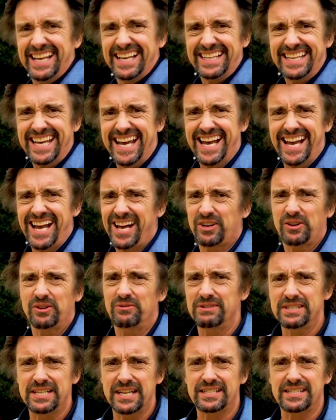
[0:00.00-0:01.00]
Yeah, I
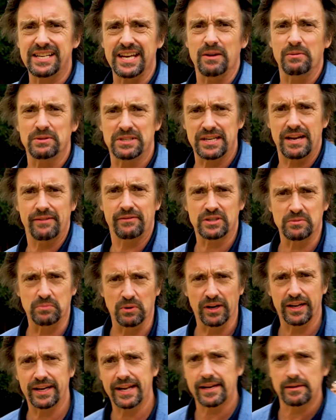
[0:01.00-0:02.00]
couldn't resist it. It was
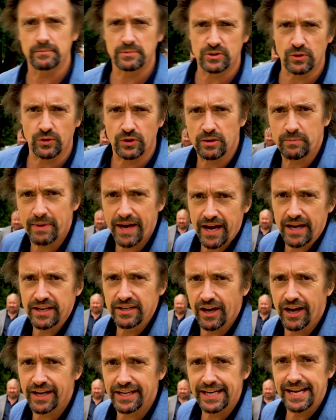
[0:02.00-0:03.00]
inevitable. I am talking about a
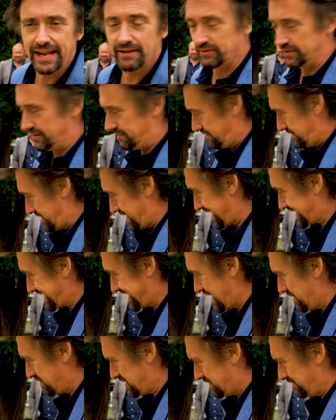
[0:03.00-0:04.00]
911,
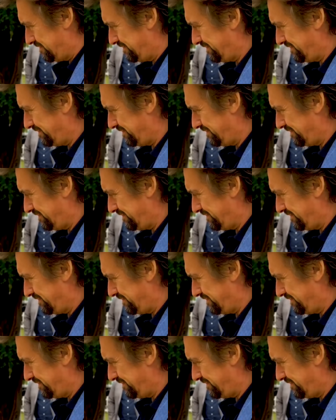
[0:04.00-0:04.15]
except